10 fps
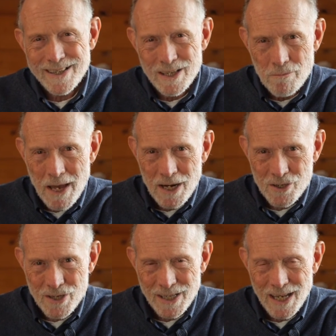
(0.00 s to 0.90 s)
he
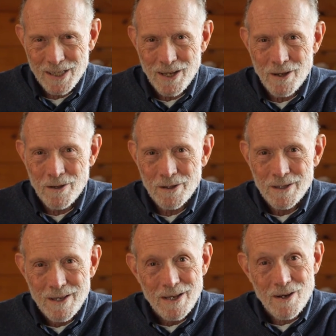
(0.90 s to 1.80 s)
managed to get a
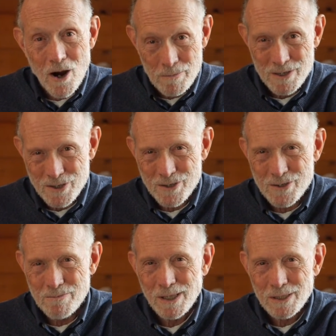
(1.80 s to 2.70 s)
carpenter
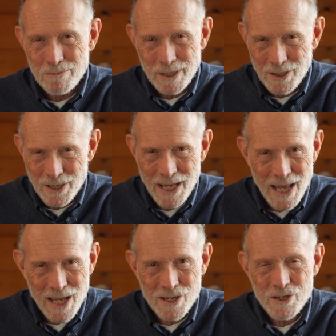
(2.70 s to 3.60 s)
to build a bigger
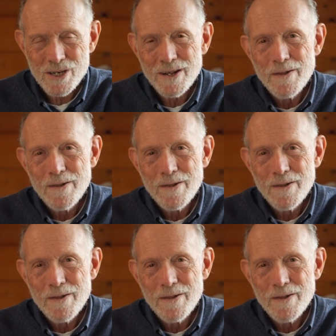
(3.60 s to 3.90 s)
cage.